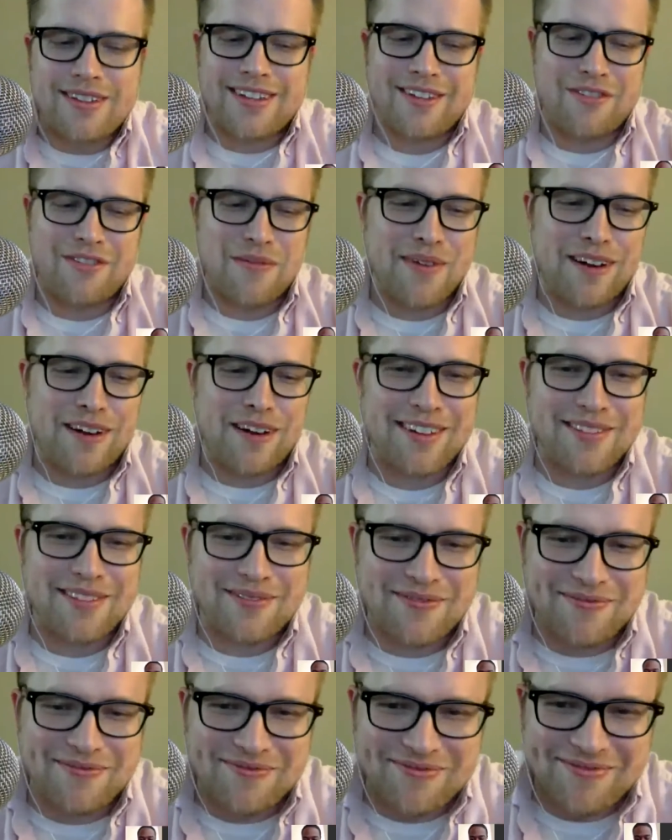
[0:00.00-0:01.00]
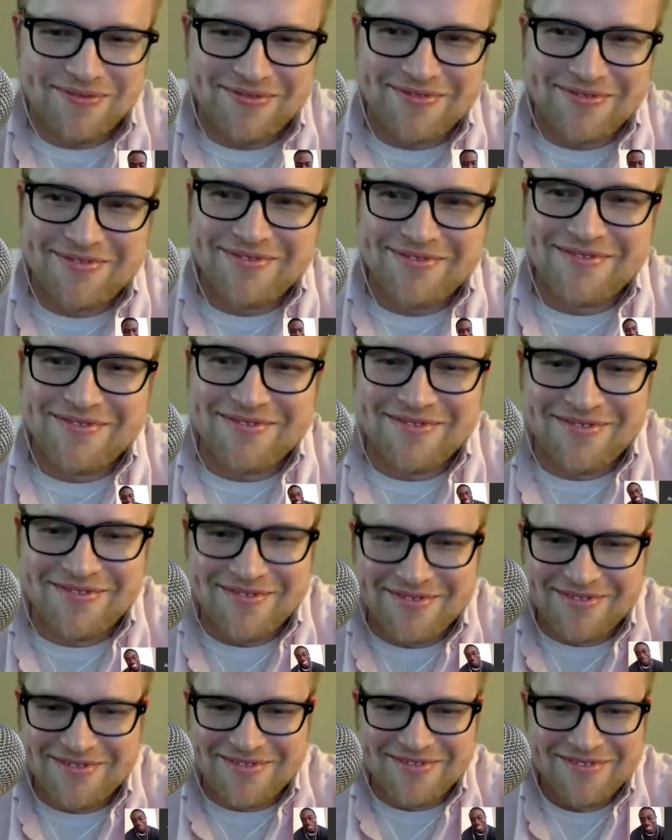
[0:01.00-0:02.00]
000. Yeah, bear with us
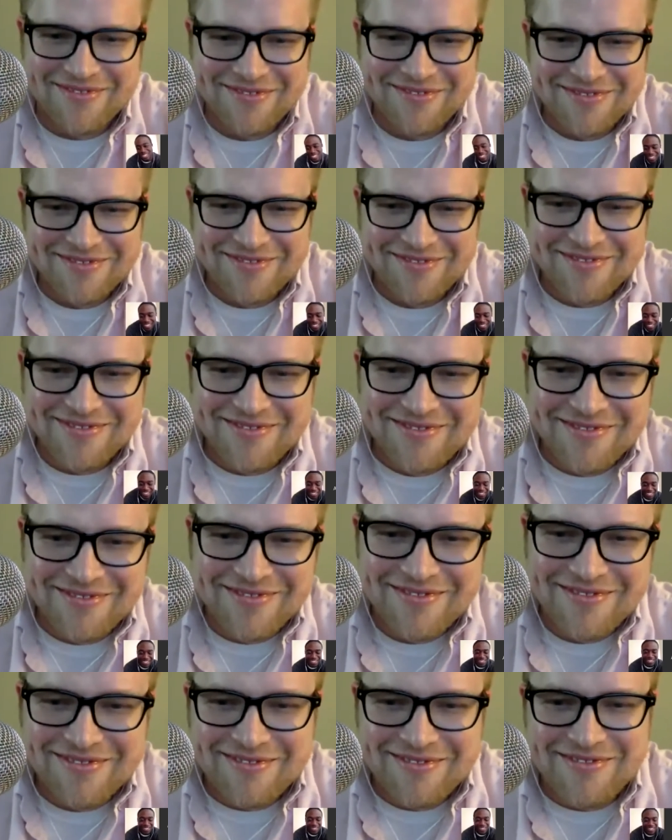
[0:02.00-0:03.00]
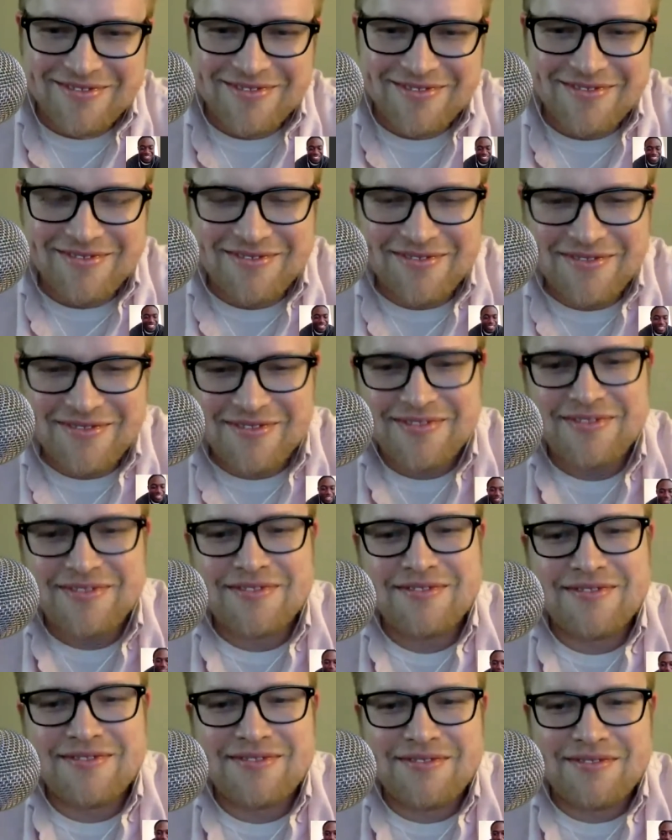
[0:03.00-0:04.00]
as we get this started.
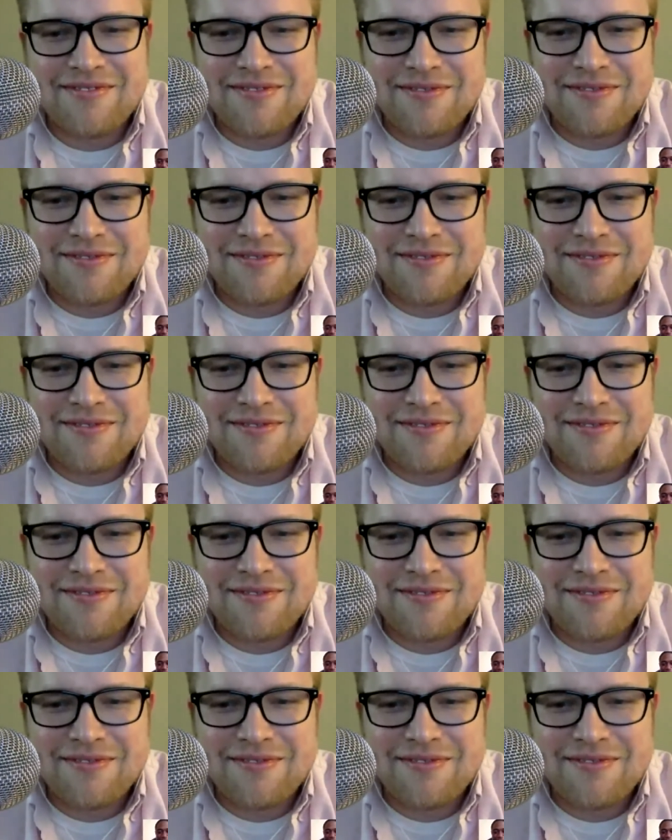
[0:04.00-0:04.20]
Cool.